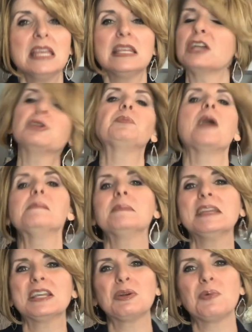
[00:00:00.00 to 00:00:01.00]
Now you're
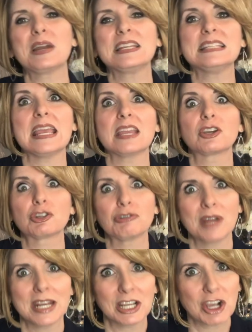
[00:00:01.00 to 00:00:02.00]
probably going to want to take
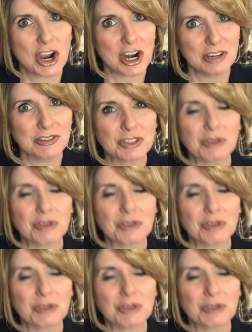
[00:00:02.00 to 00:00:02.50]
credit cards.